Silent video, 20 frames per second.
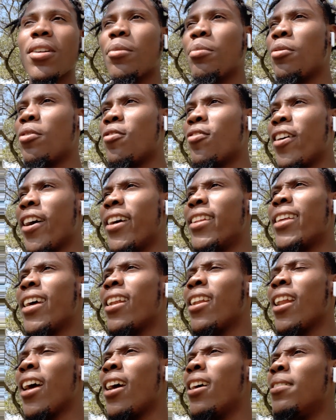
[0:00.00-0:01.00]
to provide
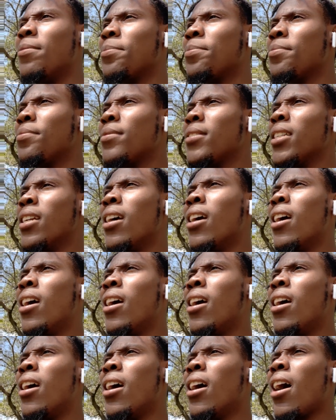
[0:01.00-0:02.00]
that light,
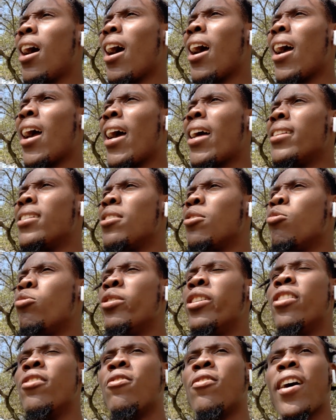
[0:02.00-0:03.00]
I had to
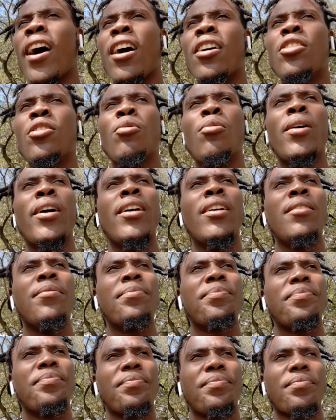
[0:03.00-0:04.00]
reevaluate
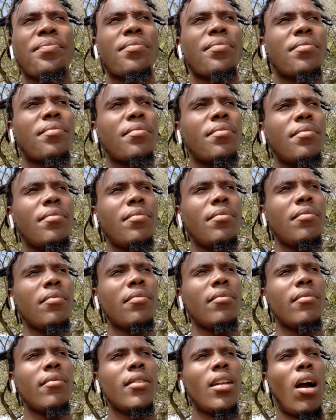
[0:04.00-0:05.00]

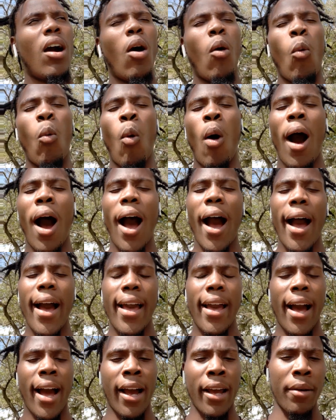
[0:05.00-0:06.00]

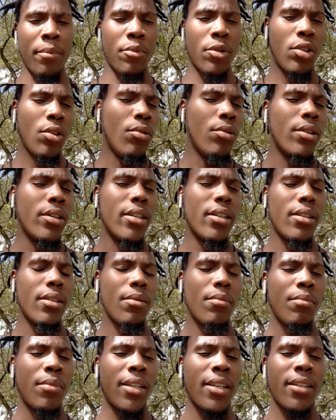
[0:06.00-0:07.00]
why I am doing it.
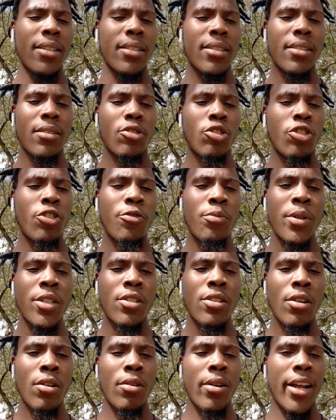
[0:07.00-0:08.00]
Because truth be
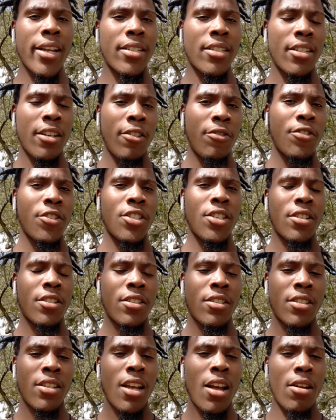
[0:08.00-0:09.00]
told, as selfish as
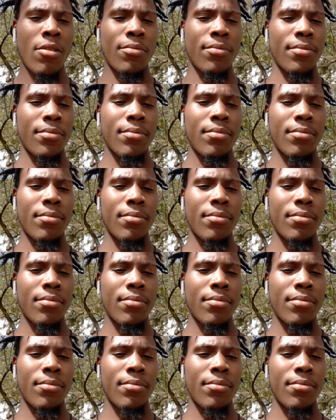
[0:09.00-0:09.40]
it sounds,